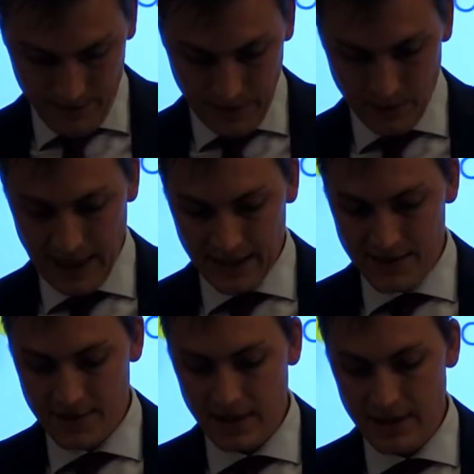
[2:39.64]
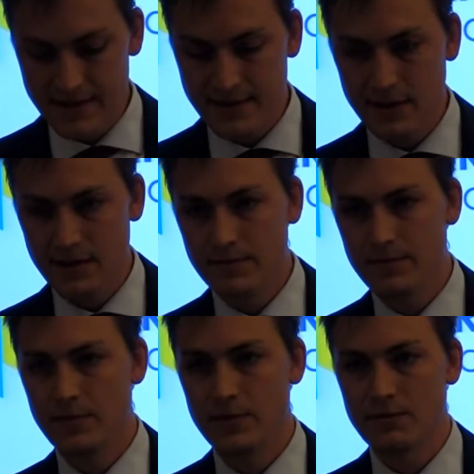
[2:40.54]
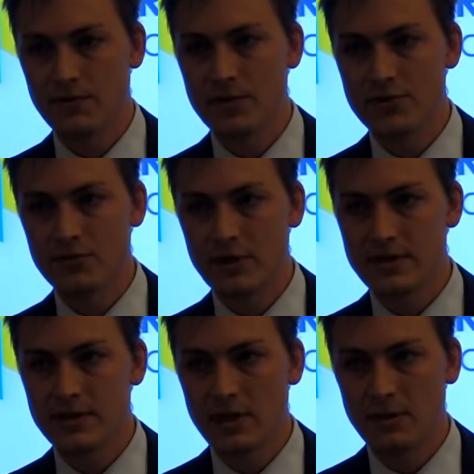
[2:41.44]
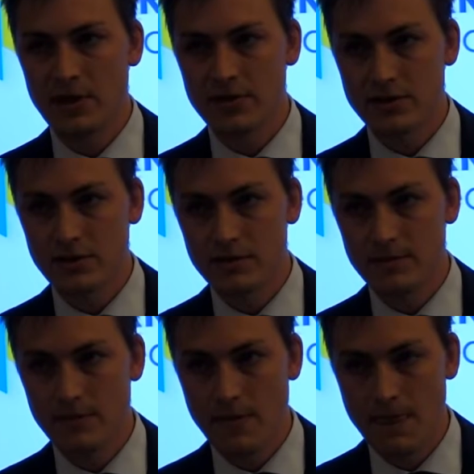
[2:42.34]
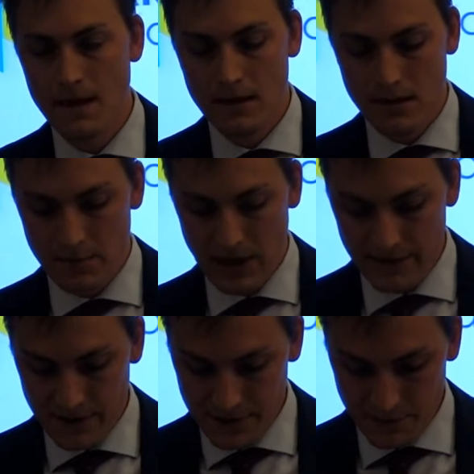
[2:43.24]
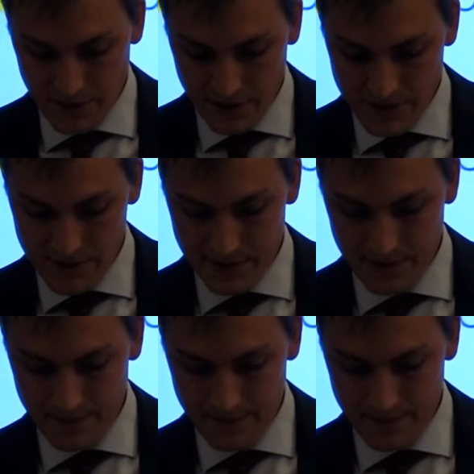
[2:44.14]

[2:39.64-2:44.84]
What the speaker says: The main concern is referred to as about private entrepreneurs,